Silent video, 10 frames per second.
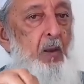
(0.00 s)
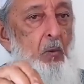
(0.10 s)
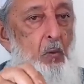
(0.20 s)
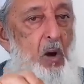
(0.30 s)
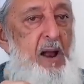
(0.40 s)

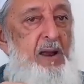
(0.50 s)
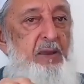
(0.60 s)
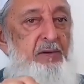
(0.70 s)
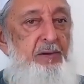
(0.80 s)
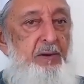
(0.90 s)
Why
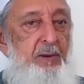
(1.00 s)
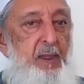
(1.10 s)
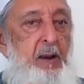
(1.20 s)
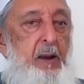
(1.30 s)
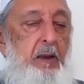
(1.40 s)
is it
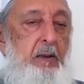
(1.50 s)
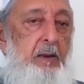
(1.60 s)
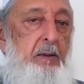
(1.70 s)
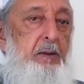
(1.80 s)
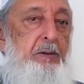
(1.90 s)

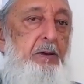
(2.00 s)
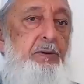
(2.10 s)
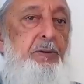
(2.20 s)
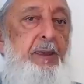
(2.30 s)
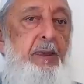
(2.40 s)
that the
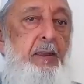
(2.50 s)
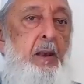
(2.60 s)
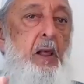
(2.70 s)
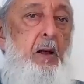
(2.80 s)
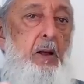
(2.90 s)

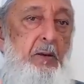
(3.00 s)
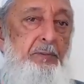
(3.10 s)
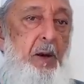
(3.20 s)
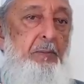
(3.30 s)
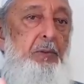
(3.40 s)
Tashkeel of
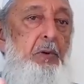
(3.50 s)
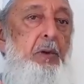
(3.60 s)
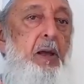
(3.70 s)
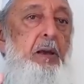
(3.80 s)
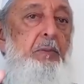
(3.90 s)

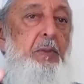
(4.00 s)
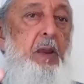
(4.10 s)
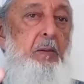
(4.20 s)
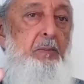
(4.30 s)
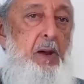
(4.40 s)
Abdullah ibn
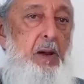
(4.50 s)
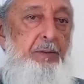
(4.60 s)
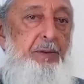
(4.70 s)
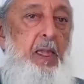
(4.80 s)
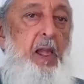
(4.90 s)

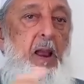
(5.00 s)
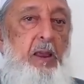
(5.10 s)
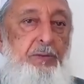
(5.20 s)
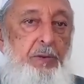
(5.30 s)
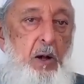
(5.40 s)
Abbas
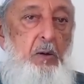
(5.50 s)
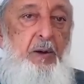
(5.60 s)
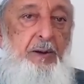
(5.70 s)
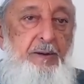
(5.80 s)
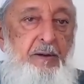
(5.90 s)
has now
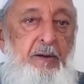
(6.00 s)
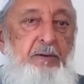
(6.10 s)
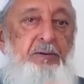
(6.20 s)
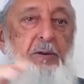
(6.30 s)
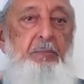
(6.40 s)

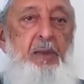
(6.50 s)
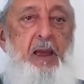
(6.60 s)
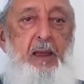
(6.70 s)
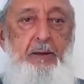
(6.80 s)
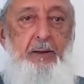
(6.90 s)

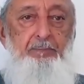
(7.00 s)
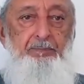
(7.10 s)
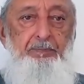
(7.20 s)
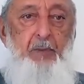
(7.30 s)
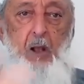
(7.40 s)
disappeared
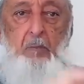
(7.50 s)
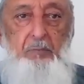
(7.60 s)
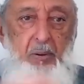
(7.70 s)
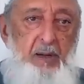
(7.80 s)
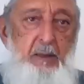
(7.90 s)

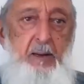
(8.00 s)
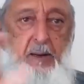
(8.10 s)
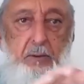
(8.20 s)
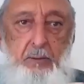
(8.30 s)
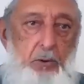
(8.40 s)
completely
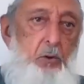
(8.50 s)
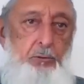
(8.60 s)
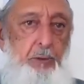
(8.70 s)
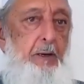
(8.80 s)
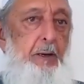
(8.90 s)
and
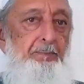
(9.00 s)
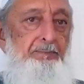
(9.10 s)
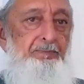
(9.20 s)
totally,